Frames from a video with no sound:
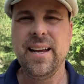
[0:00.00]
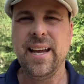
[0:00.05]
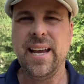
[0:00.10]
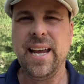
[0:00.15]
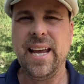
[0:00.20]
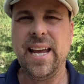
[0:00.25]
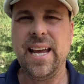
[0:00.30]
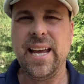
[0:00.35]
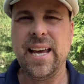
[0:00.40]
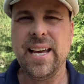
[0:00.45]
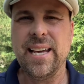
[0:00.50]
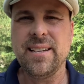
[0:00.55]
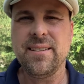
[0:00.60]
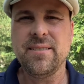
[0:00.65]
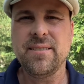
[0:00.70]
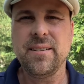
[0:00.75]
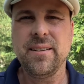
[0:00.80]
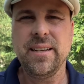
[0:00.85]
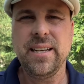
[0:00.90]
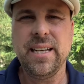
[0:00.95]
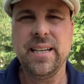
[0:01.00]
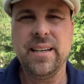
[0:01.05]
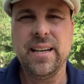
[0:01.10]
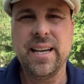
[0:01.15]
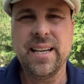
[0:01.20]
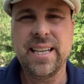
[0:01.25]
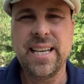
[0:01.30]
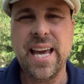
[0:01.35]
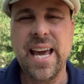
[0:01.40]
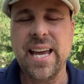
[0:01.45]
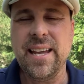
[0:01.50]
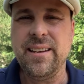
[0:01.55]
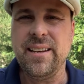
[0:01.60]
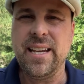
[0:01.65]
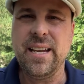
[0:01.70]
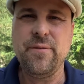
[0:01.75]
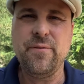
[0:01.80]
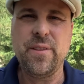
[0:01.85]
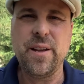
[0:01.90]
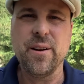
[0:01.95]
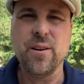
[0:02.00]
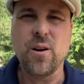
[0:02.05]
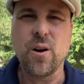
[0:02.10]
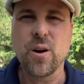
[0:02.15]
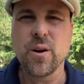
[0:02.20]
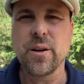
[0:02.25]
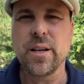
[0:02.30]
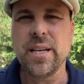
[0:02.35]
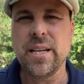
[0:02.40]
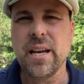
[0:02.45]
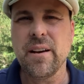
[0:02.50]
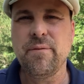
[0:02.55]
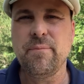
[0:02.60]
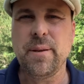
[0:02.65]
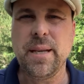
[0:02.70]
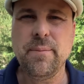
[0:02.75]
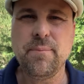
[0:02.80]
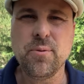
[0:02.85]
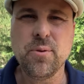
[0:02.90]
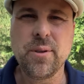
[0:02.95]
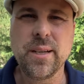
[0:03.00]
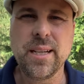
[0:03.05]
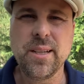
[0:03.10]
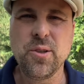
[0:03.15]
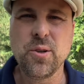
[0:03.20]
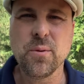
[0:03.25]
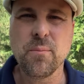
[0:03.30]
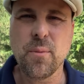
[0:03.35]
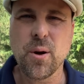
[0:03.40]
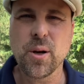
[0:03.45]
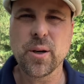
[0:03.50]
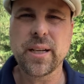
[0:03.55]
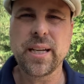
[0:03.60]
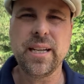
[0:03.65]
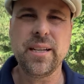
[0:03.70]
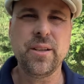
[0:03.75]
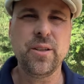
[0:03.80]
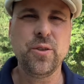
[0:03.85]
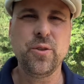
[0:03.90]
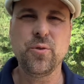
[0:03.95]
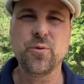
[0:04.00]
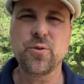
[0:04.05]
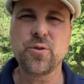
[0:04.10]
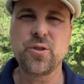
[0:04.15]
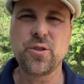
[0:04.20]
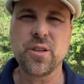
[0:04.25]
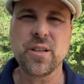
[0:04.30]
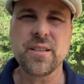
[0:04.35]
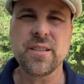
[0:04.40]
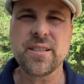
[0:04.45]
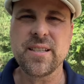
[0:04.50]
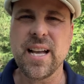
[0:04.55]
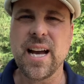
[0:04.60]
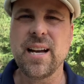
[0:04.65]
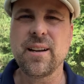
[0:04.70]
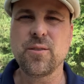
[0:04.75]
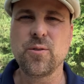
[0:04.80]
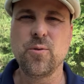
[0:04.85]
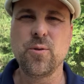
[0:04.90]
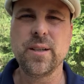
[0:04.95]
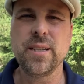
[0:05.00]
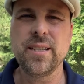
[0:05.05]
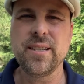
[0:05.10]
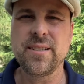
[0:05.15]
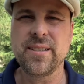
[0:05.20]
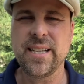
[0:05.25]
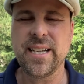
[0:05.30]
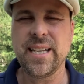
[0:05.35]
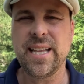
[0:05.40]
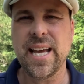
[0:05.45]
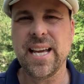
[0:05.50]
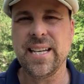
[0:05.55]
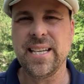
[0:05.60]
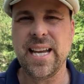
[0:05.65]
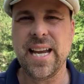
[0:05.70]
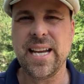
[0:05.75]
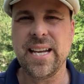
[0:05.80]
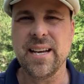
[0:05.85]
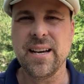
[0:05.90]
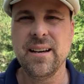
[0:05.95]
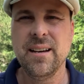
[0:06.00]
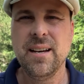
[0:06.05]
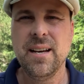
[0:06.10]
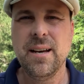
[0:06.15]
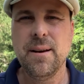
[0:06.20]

And again, if there aren't enough people in your market, you're just not going to see that data.